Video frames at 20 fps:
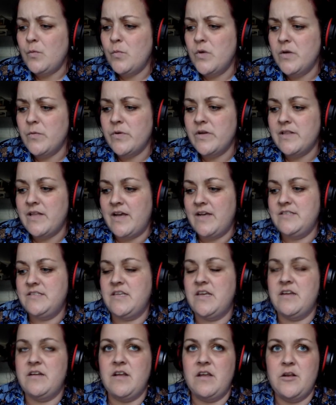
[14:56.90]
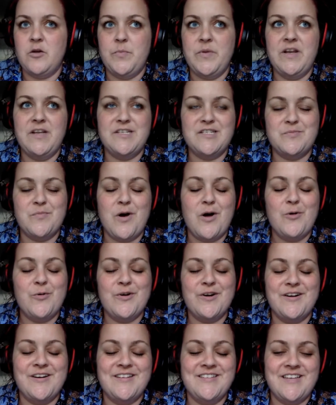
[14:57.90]
we realized that, being a small
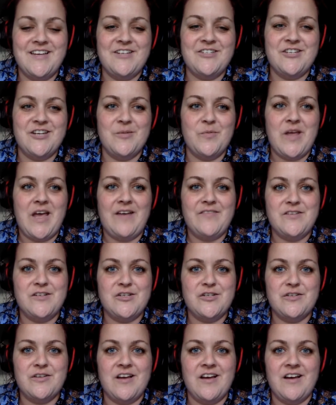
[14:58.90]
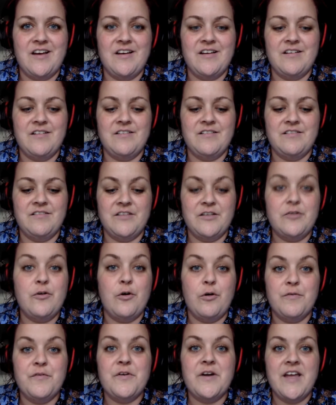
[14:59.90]
organization, we have such little
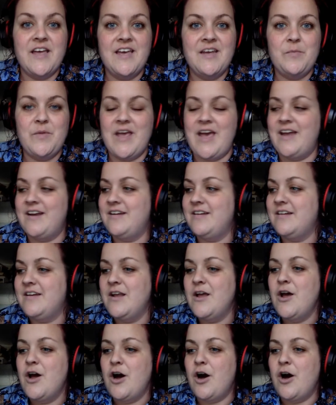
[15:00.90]
overhead. We had